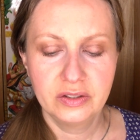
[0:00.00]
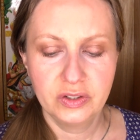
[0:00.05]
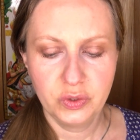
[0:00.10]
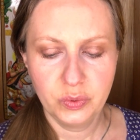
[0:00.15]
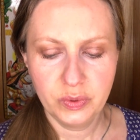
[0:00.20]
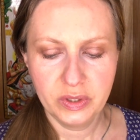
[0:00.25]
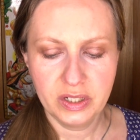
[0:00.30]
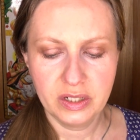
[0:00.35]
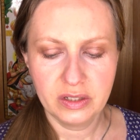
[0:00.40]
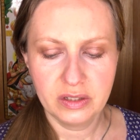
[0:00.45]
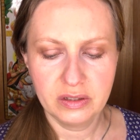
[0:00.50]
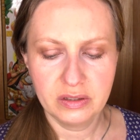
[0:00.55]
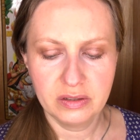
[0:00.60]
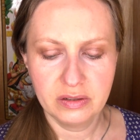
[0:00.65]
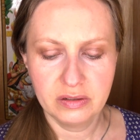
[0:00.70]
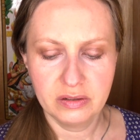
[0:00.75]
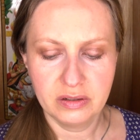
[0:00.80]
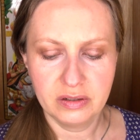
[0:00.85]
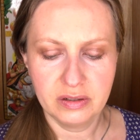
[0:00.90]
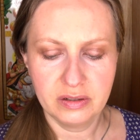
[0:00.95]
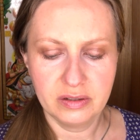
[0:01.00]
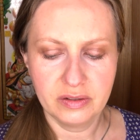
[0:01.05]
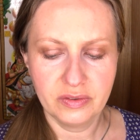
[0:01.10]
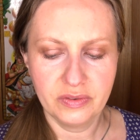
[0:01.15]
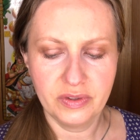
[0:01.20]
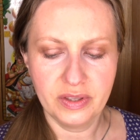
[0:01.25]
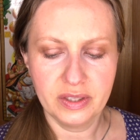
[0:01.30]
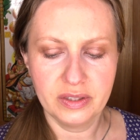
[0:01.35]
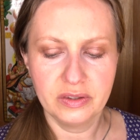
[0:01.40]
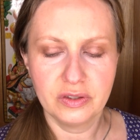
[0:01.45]
tweeted
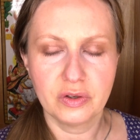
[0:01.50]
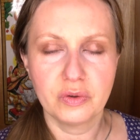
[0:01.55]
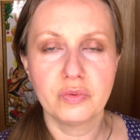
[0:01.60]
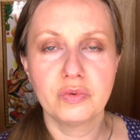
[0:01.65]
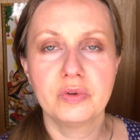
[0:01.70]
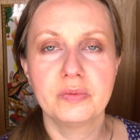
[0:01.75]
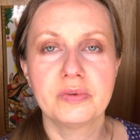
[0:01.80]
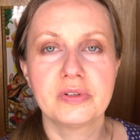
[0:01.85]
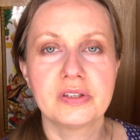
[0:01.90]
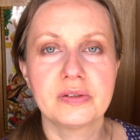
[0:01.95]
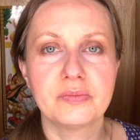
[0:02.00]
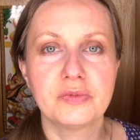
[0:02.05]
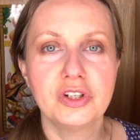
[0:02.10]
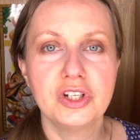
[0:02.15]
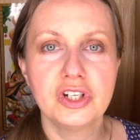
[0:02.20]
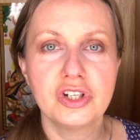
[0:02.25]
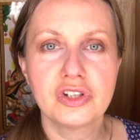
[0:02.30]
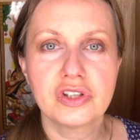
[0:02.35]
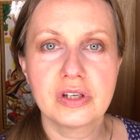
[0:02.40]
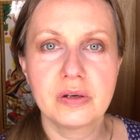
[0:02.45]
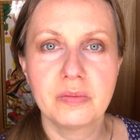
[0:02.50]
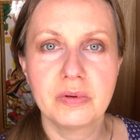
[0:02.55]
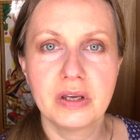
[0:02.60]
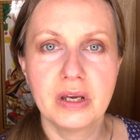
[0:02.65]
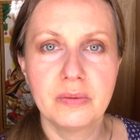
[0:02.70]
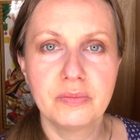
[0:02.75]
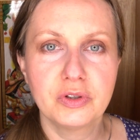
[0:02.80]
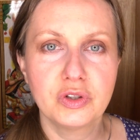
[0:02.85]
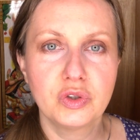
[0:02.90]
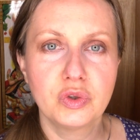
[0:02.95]
that there will be some changes coming
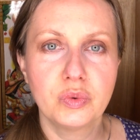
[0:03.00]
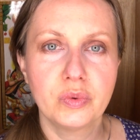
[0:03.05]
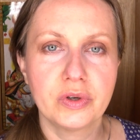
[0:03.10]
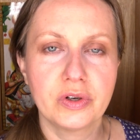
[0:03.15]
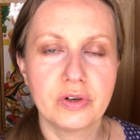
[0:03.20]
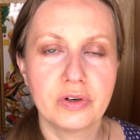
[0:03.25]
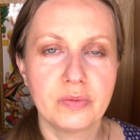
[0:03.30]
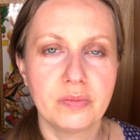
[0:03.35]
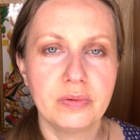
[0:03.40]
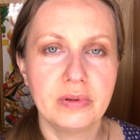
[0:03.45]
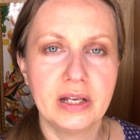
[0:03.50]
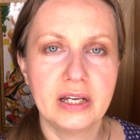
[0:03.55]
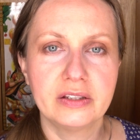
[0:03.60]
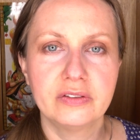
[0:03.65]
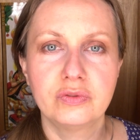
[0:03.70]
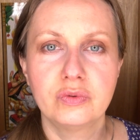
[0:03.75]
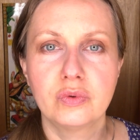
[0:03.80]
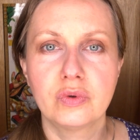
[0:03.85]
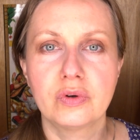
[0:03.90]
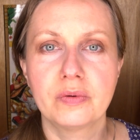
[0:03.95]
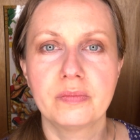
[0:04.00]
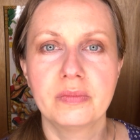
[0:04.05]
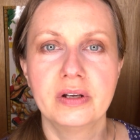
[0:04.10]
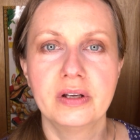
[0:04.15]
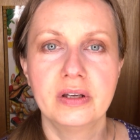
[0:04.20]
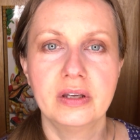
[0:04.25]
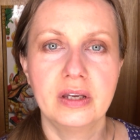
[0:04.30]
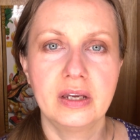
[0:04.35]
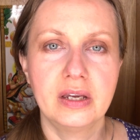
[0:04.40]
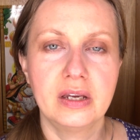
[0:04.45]
up to Twitter platform,
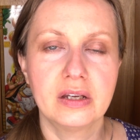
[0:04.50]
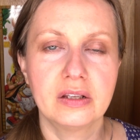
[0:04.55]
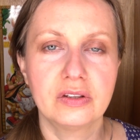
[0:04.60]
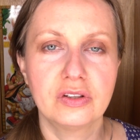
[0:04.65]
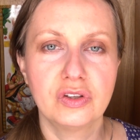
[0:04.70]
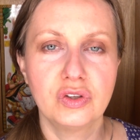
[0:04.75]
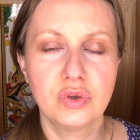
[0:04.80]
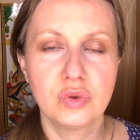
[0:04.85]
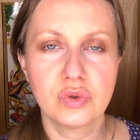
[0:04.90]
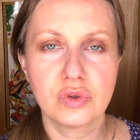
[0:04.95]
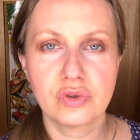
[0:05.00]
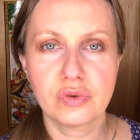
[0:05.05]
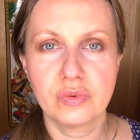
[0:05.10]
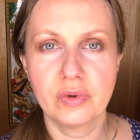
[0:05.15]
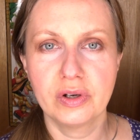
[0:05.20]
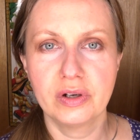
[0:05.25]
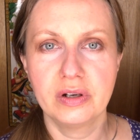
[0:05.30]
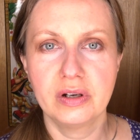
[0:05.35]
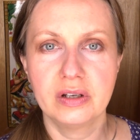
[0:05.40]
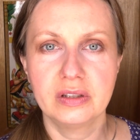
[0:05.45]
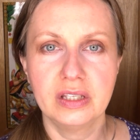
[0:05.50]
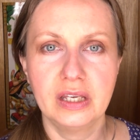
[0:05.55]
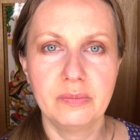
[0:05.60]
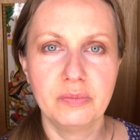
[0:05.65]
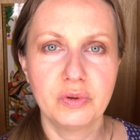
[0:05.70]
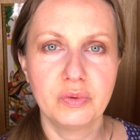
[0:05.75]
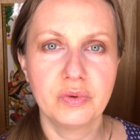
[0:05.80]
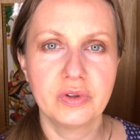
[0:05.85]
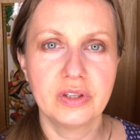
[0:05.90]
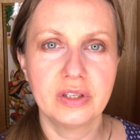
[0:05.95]
and users were
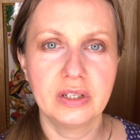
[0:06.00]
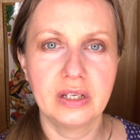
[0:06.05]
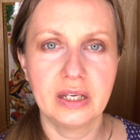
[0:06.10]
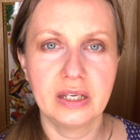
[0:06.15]
unhappy with it.